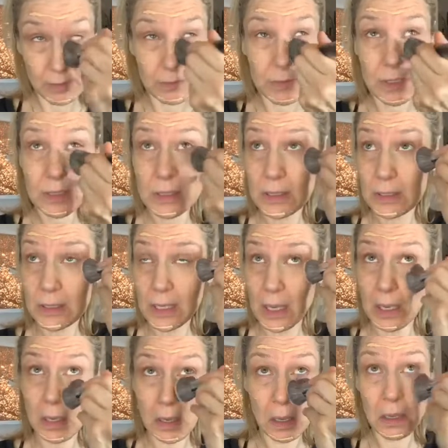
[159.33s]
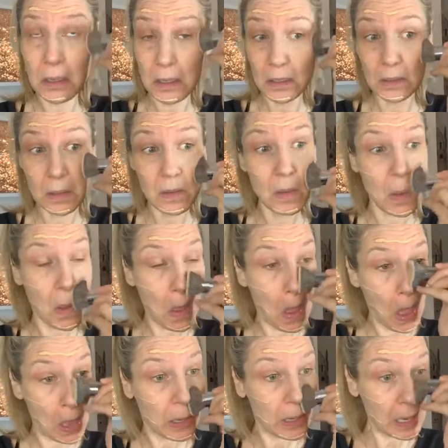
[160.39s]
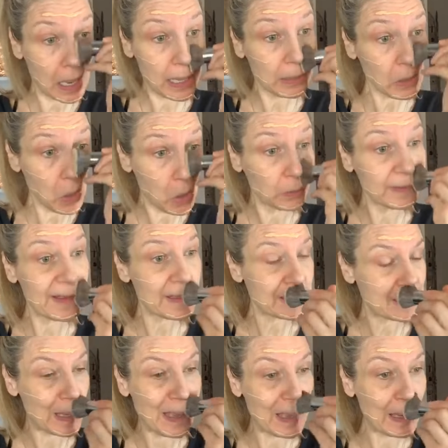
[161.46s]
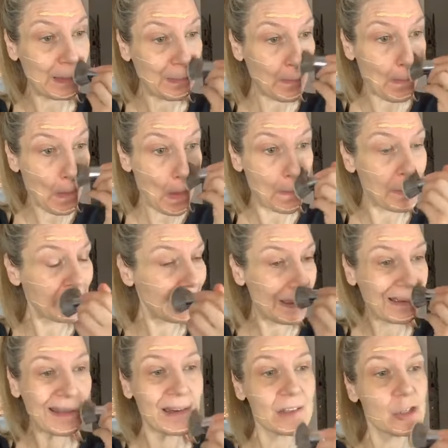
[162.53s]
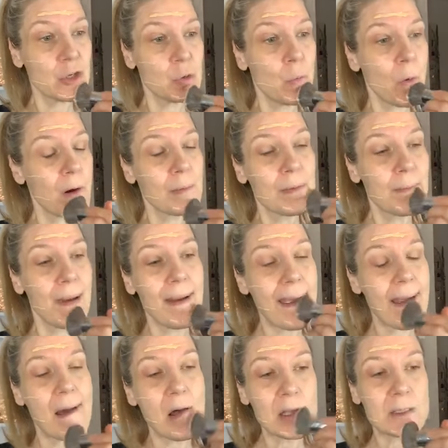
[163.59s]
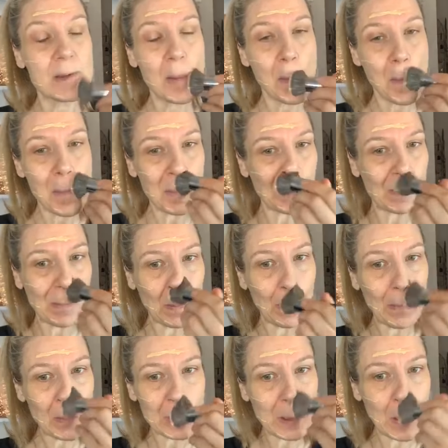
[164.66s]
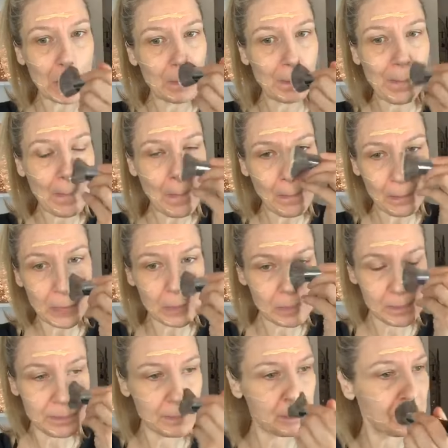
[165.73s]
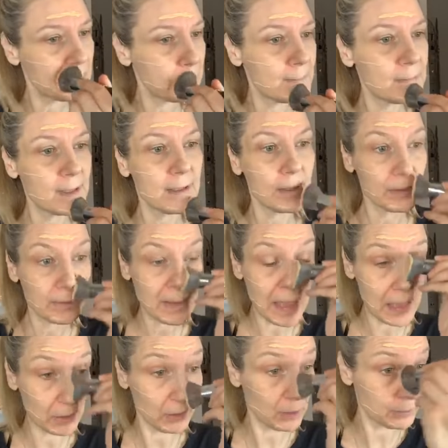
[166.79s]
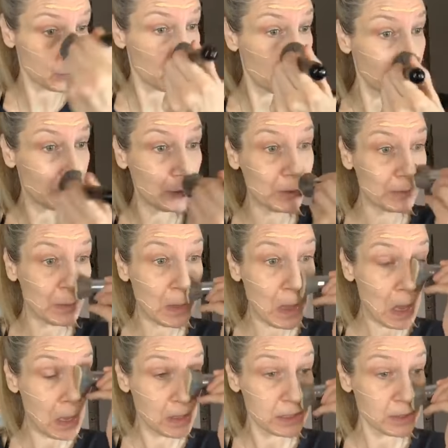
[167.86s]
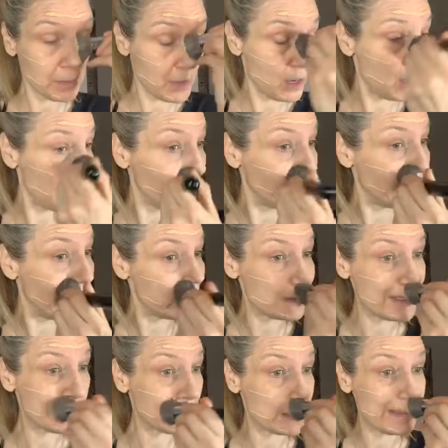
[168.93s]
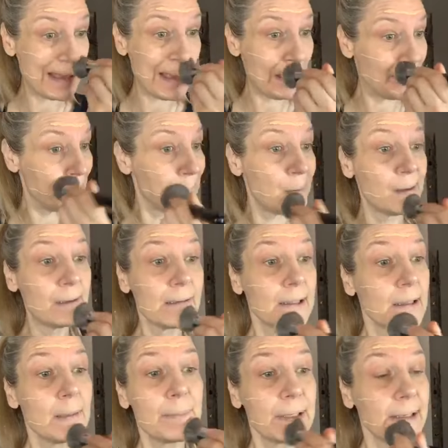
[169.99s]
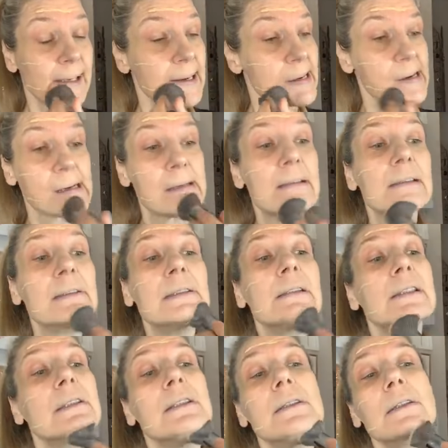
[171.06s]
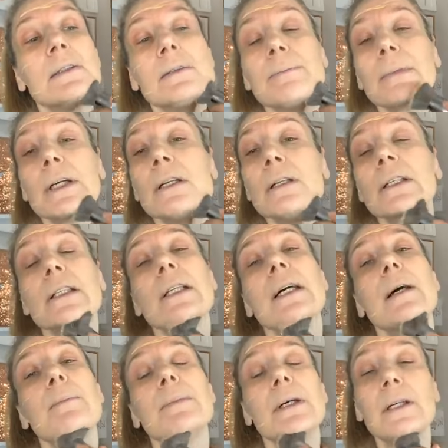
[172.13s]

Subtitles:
This is kind of cold outside. I think I got it too warm in my house. So either that or I'm going through some hot flashes because I'm burning up in here. Burning up.